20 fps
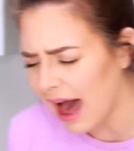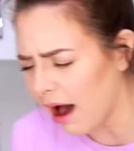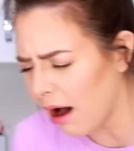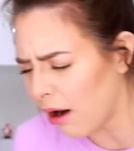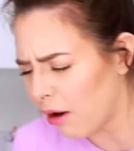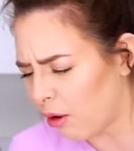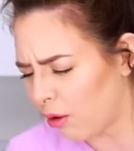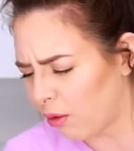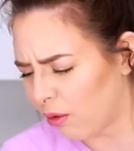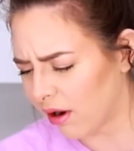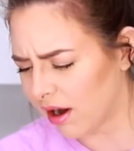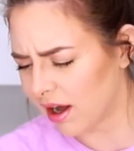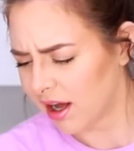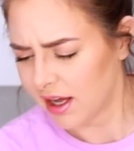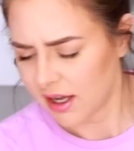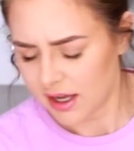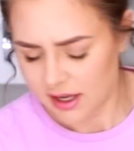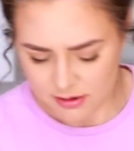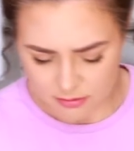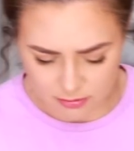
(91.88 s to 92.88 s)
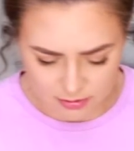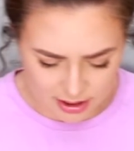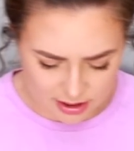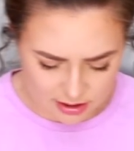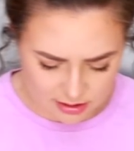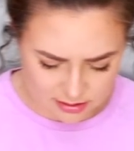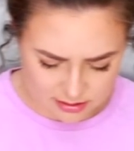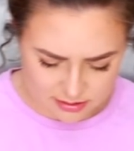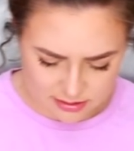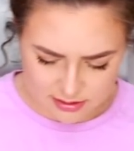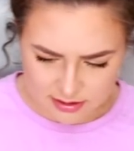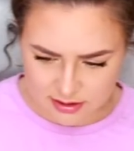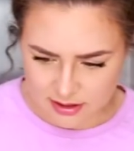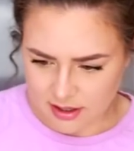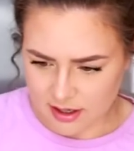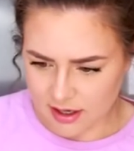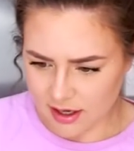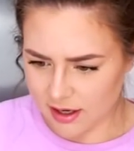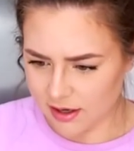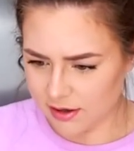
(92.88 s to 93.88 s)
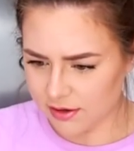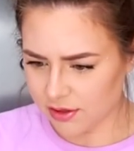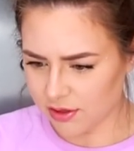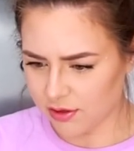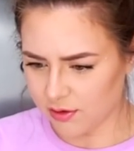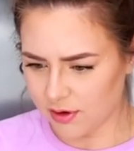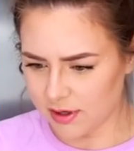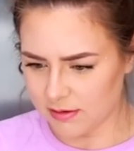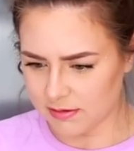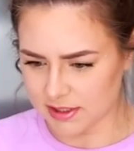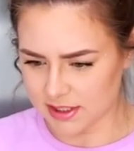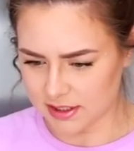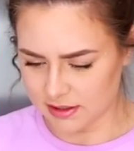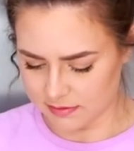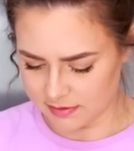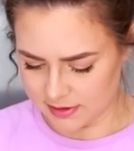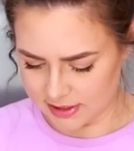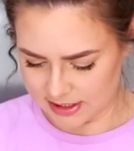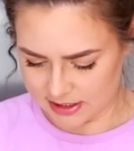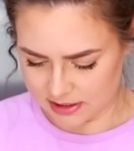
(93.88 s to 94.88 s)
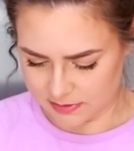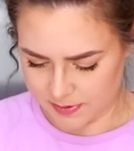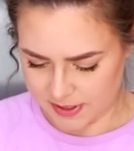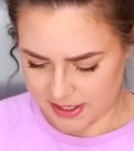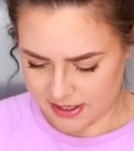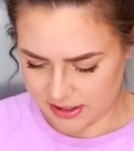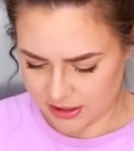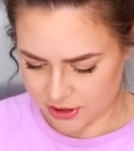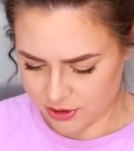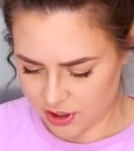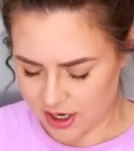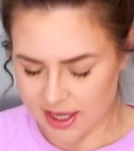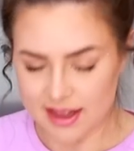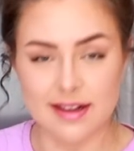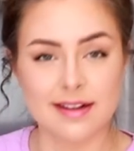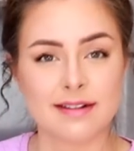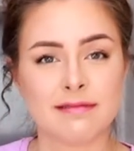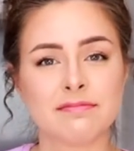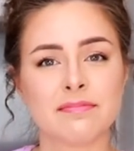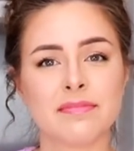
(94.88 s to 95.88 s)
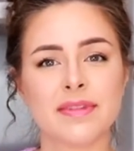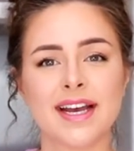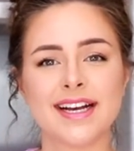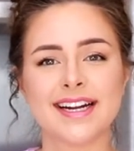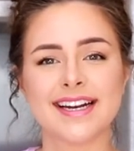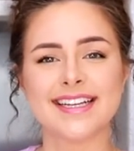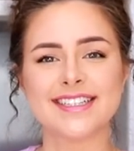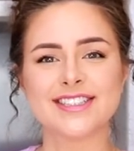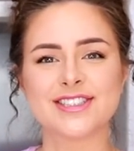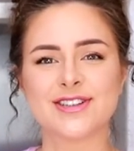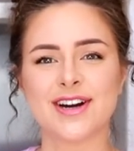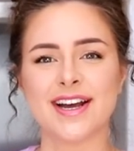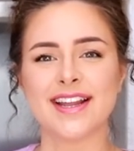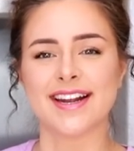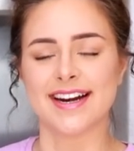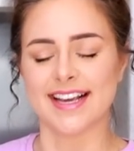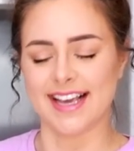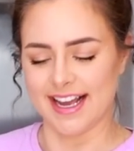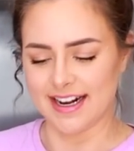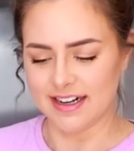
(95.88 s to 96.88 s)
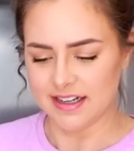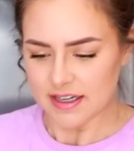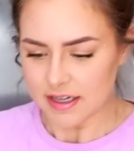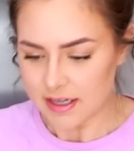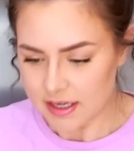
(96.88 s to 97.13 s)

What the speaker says: Ow! Well, I thought it was gonna really spin. Let's try that again.